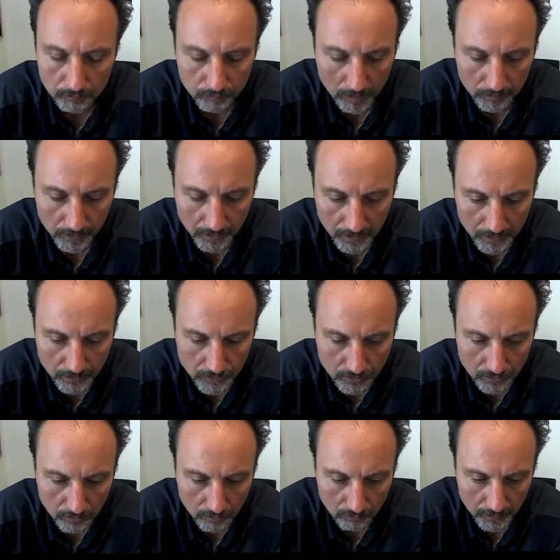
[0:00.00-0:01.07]

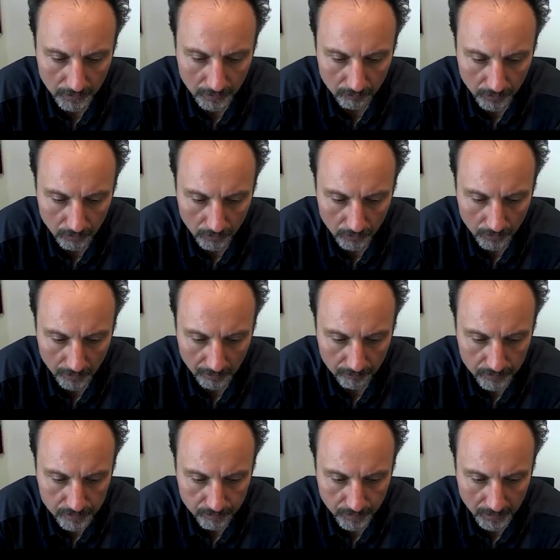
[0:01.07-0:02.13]
publication already we got the
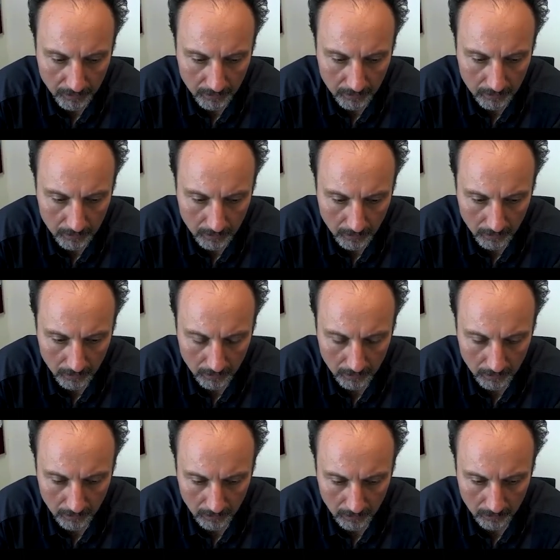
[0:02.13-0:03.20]
reviews back, and
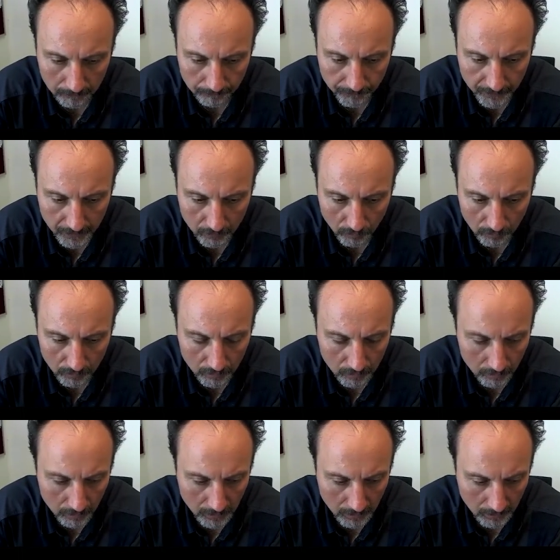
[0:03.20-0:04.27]

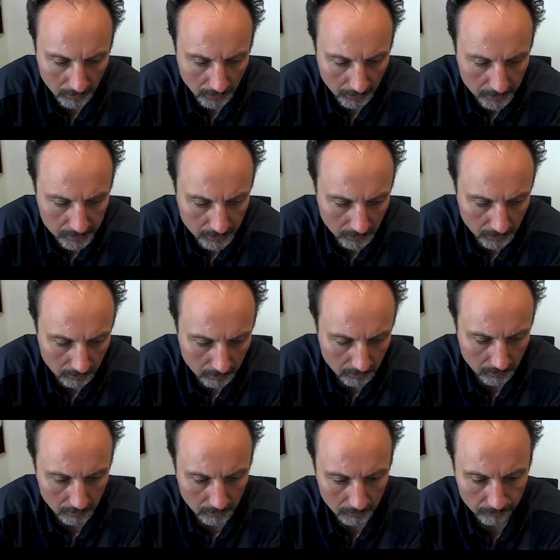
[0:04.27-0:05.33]
luckily it's a
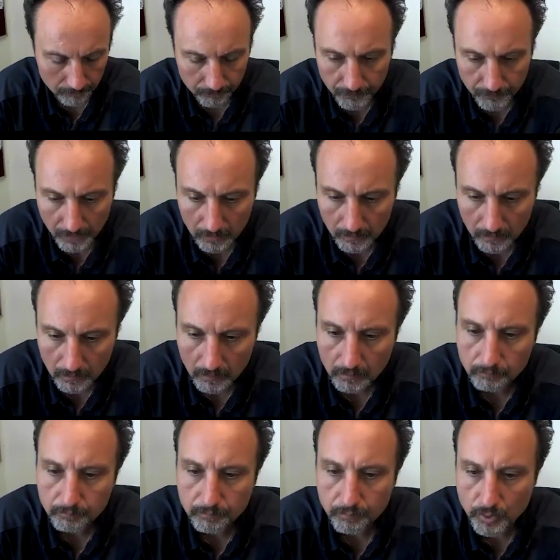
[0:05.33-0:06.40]

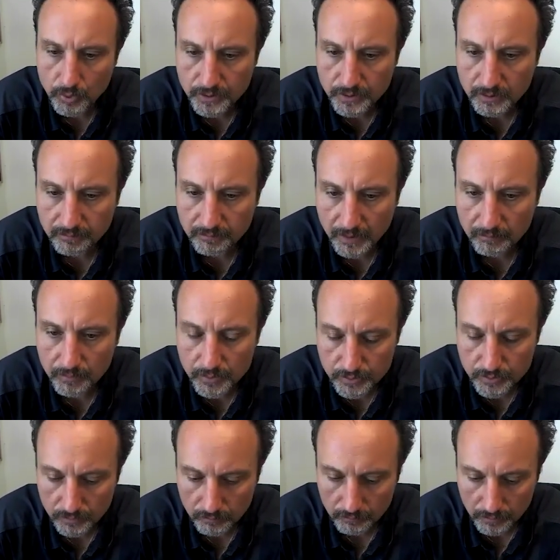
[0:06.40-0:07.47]
positive review.
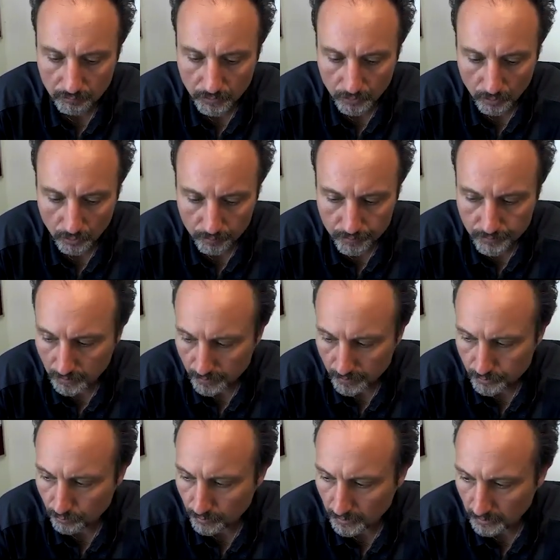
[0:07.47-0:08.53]
So we hope
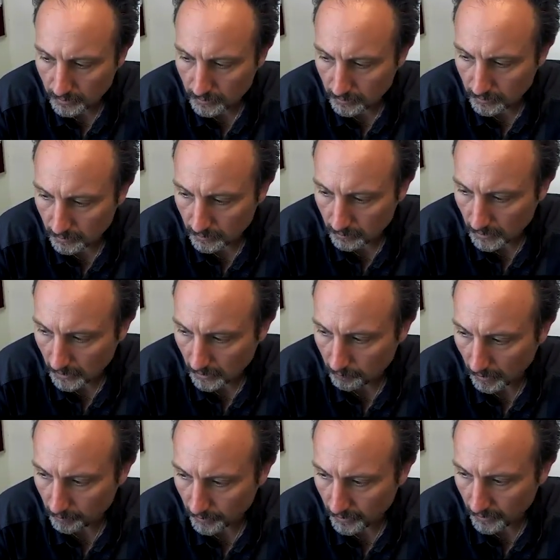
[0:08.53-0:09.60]
soon that the
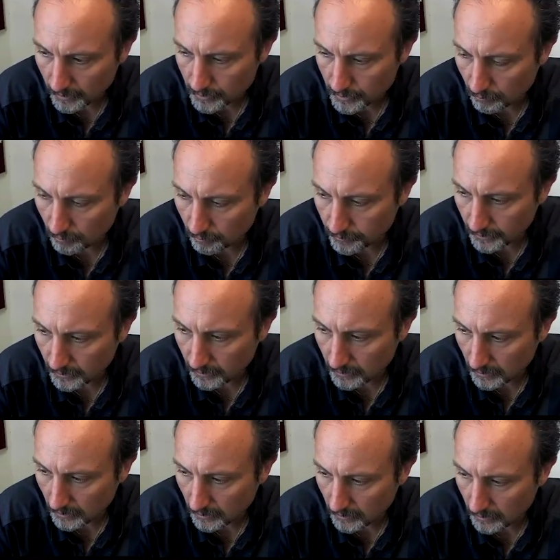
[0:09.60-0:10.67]
publication will be
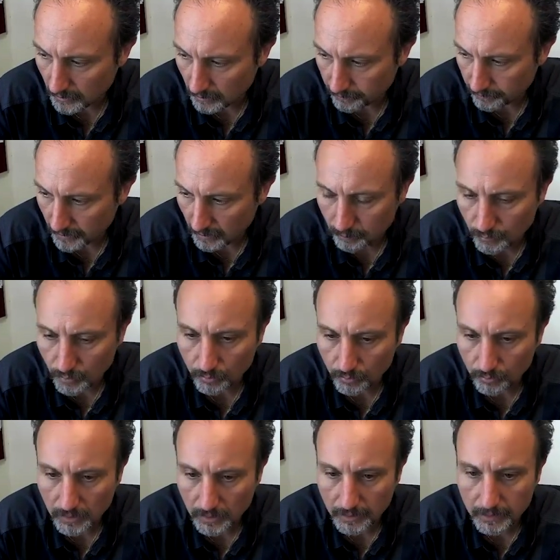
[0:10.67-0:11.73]
available
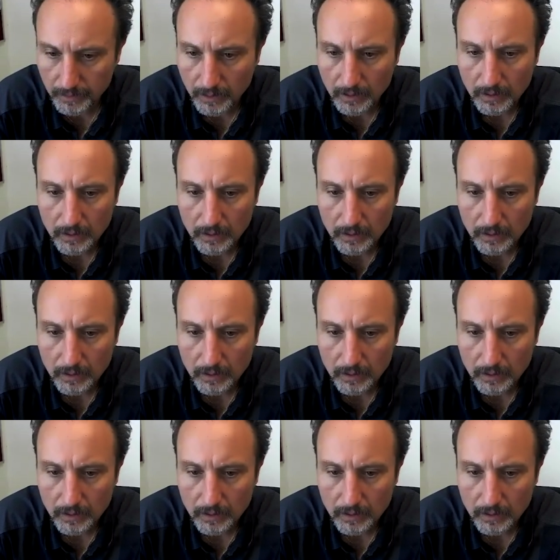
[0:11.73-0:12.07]
online.